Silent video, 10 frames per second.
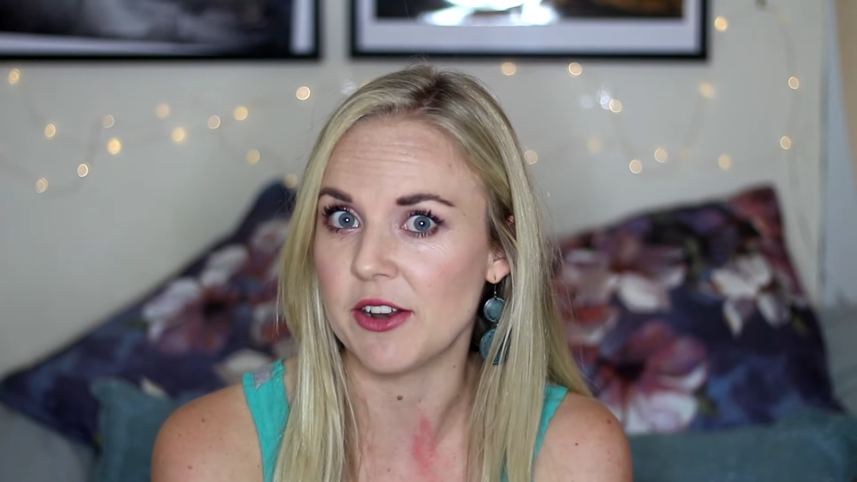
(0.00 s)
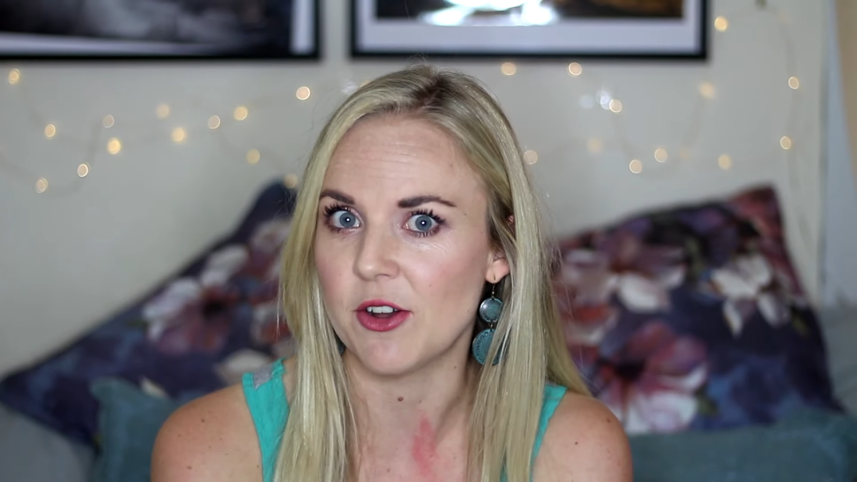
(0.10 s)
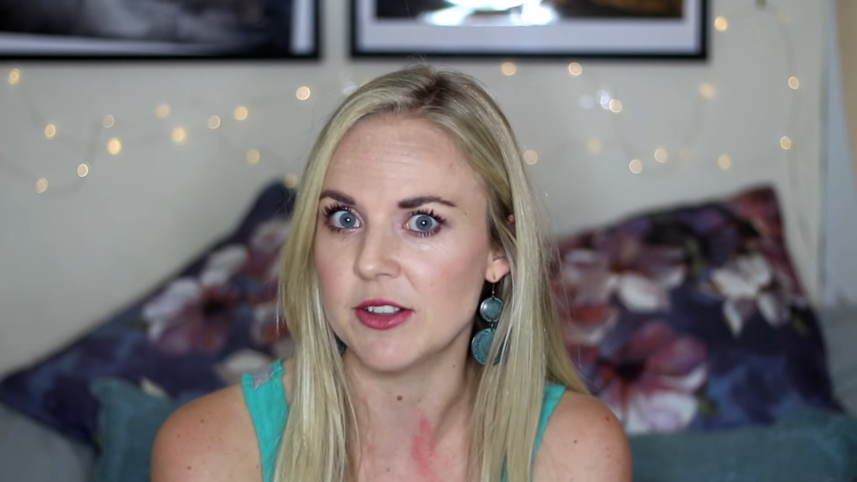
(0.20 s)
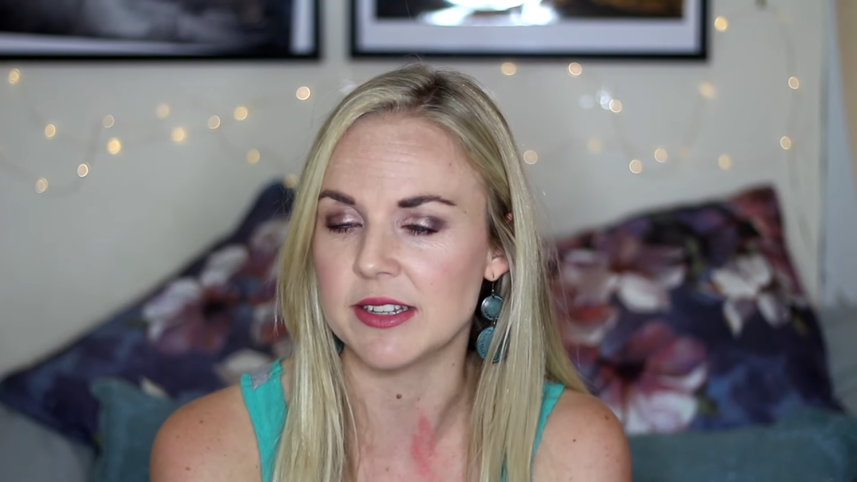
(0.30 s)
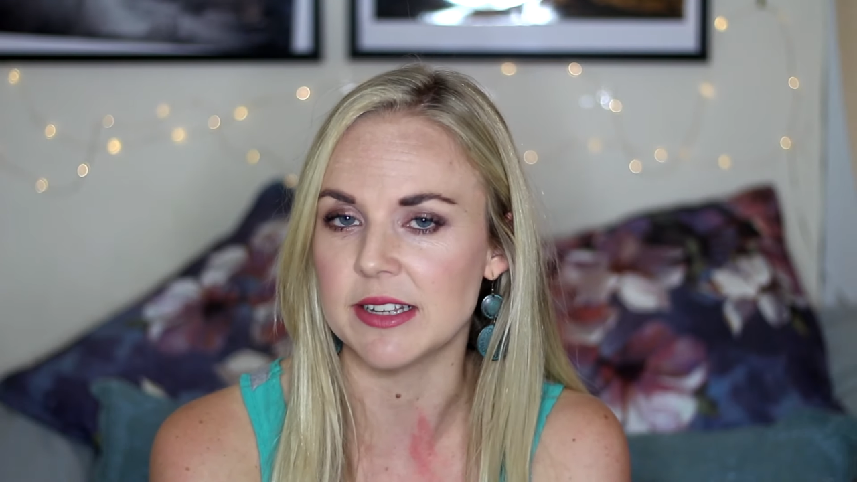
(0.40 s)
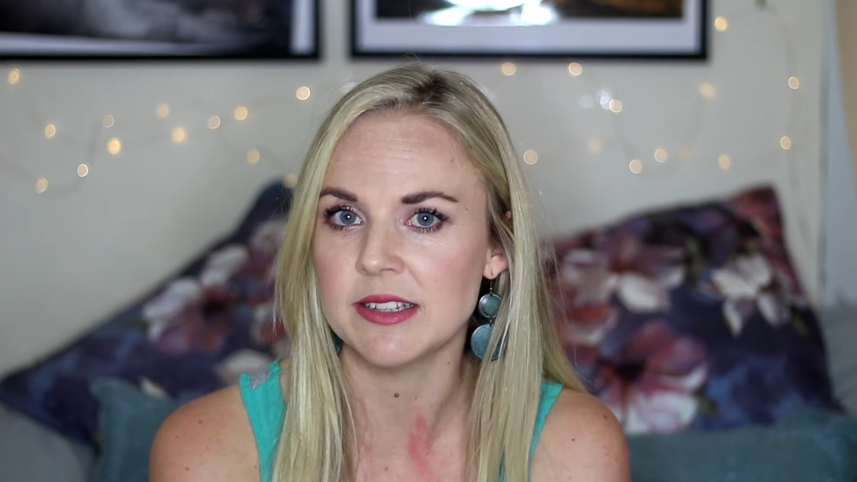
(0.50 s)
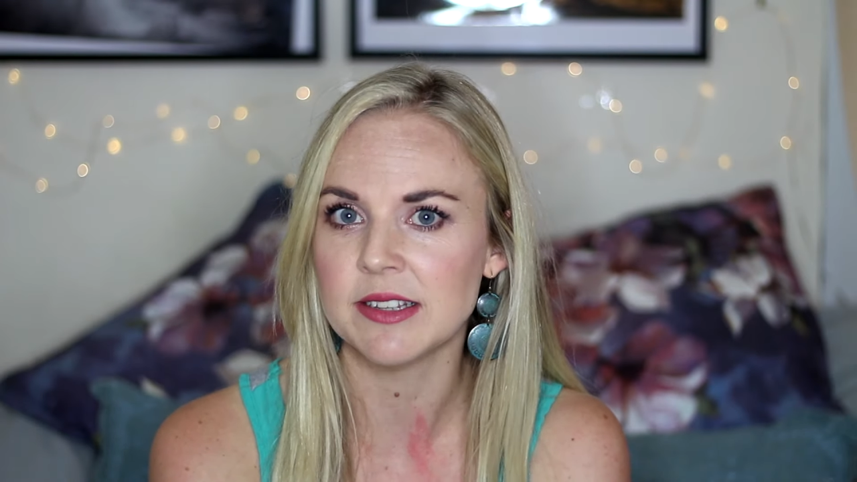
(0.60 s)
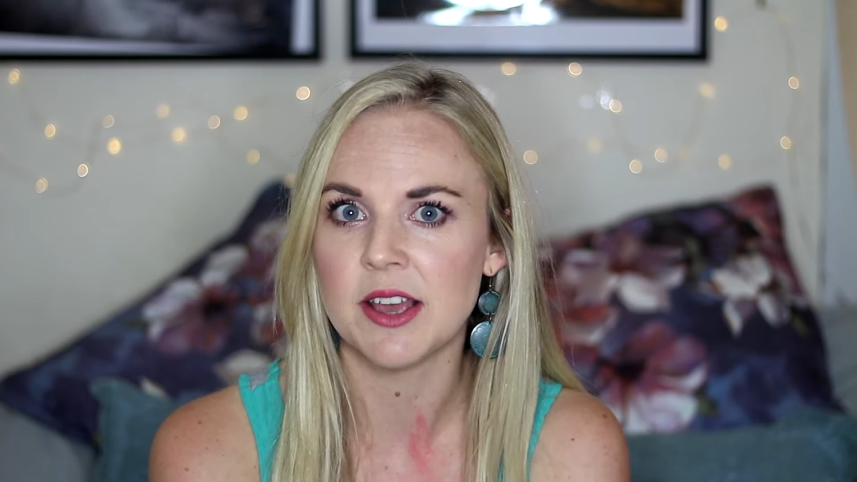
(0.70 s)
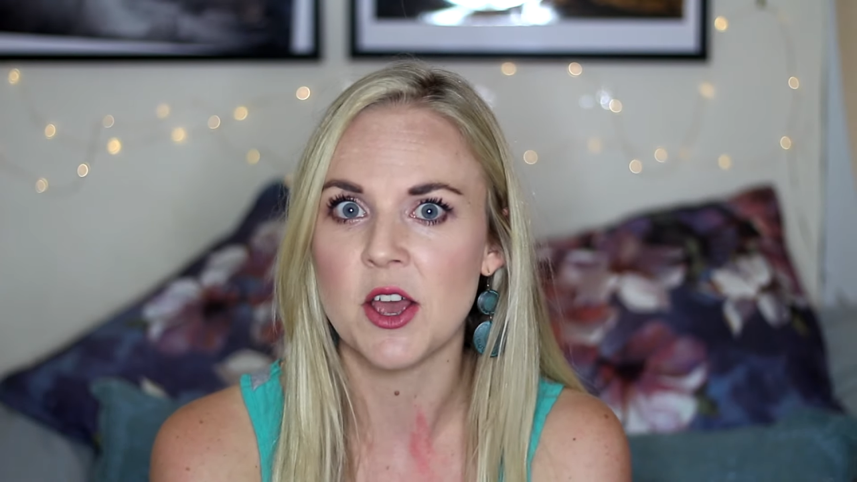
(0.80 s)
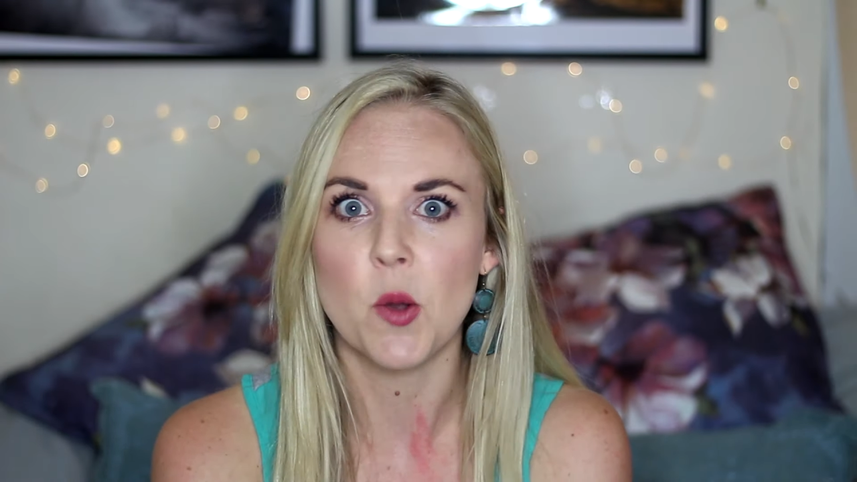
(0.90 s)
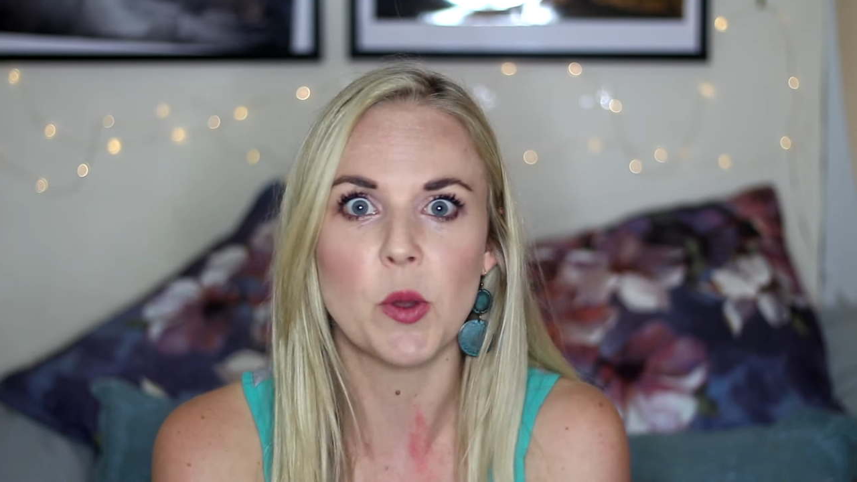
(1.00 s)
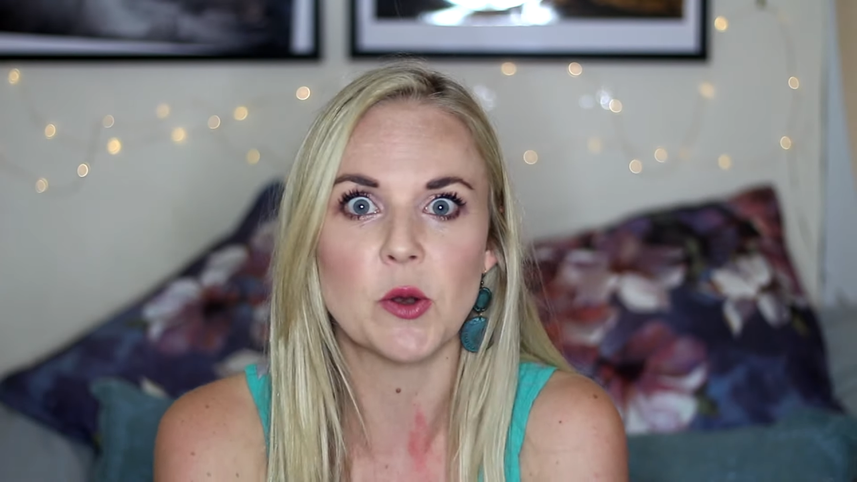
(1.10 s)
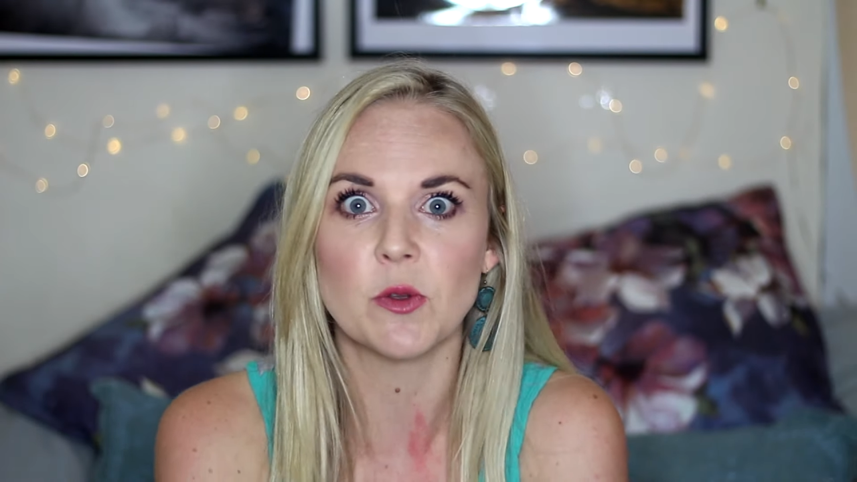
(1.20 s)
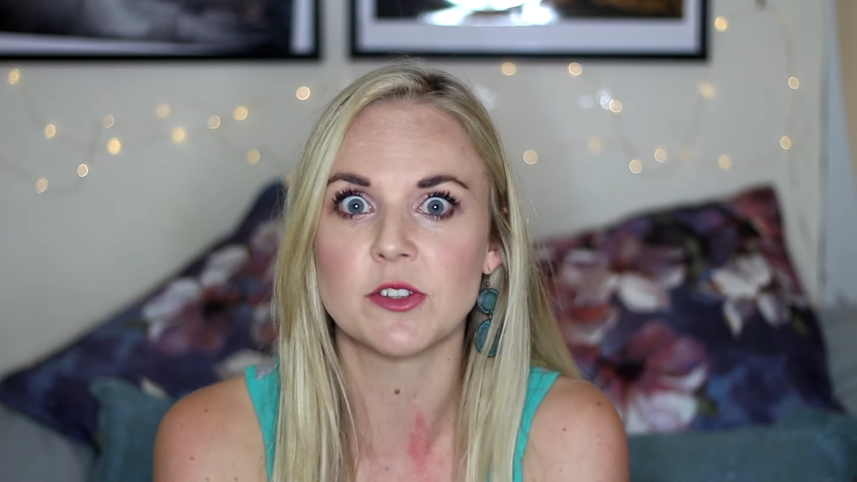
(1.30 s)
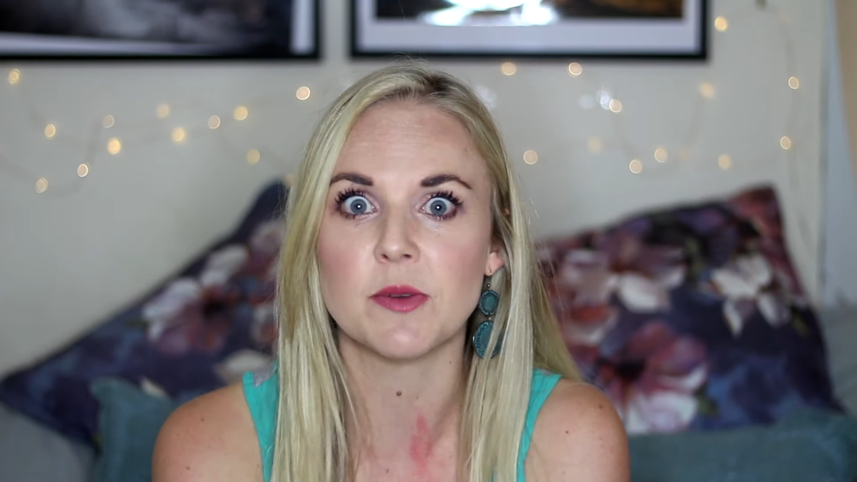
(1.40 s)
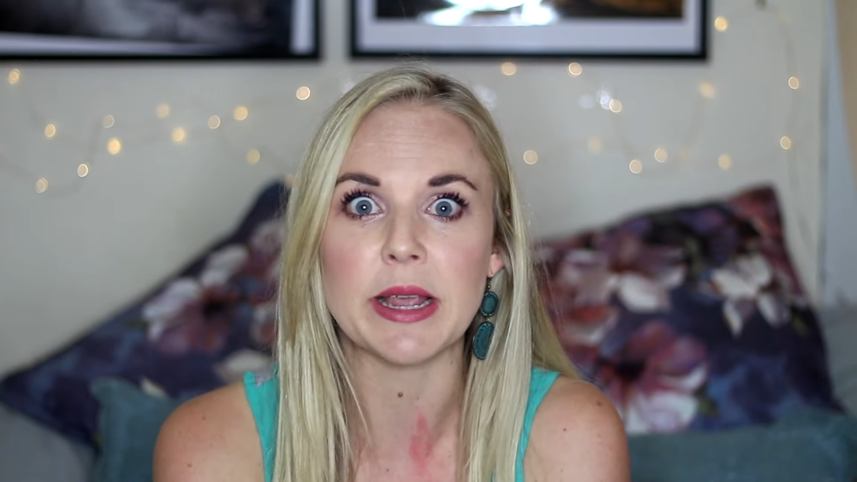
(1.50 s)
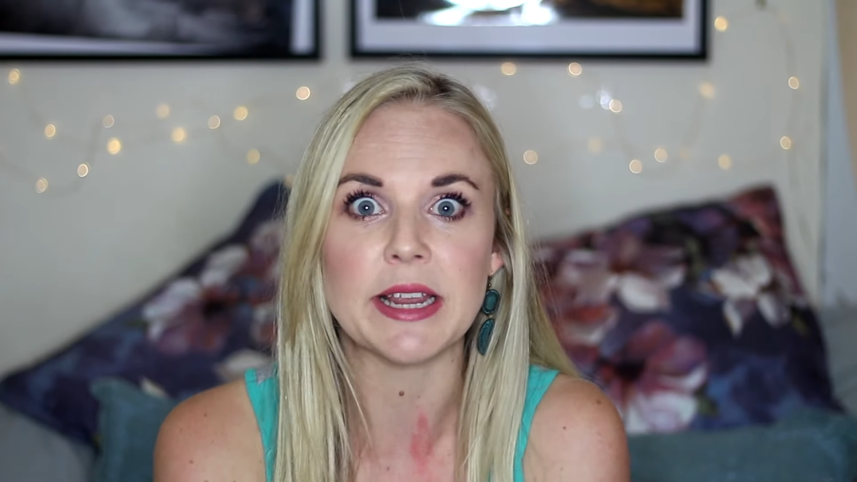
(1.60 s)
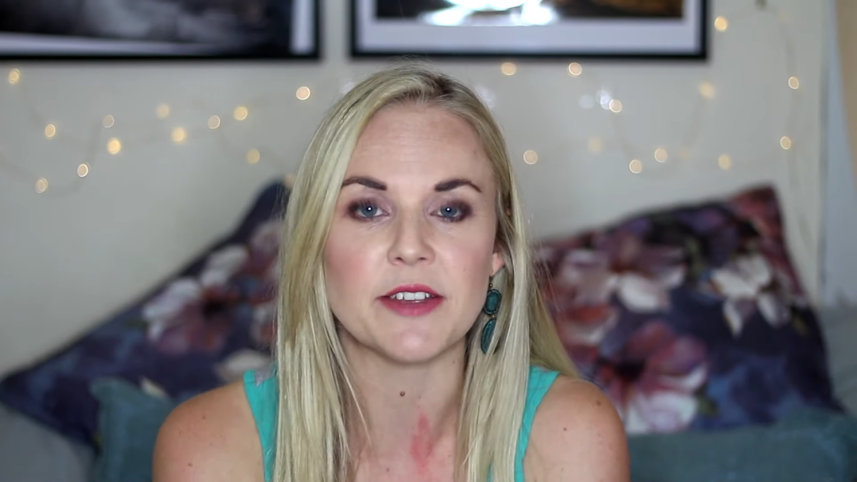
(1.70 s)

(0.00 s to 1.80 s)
answers, we can also make a